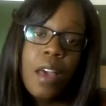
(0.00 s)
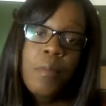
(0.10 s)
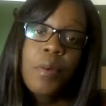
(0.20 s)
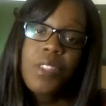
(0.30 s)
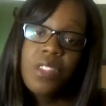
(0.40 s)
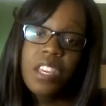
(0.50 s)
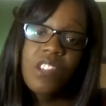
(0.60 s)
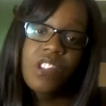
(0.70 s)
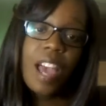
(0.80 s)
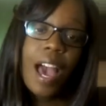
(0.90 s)
But with
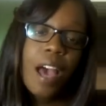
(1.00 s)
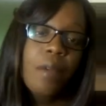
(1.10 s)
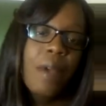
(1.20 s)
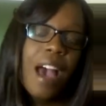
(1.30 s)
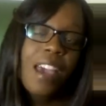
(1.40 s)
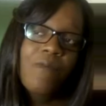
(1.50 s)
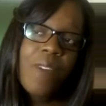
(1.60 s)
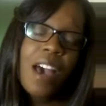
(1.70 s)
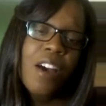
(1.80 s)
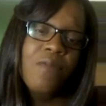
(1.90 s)
this job, I
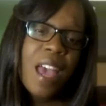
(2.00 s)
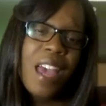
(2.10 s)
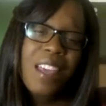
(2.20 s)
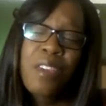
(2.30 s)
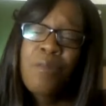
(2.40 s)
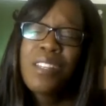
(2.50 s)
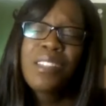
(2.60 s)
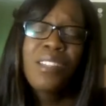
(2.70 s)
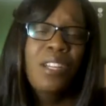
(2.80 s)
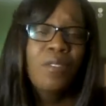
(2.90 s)
found that it
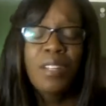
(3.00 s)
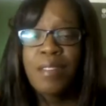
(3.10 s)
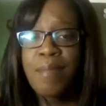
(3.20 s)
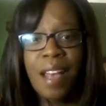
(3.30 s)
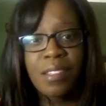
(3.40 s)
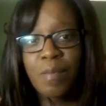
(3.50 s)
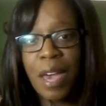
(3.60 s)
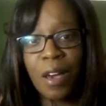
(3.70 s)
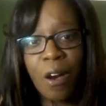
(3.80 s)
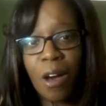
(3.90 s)
was literally
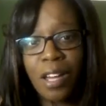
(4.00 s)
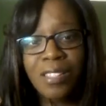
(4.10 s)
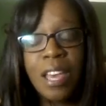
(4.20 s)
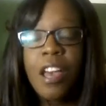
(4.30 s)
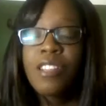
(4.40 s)
back-to-back calls.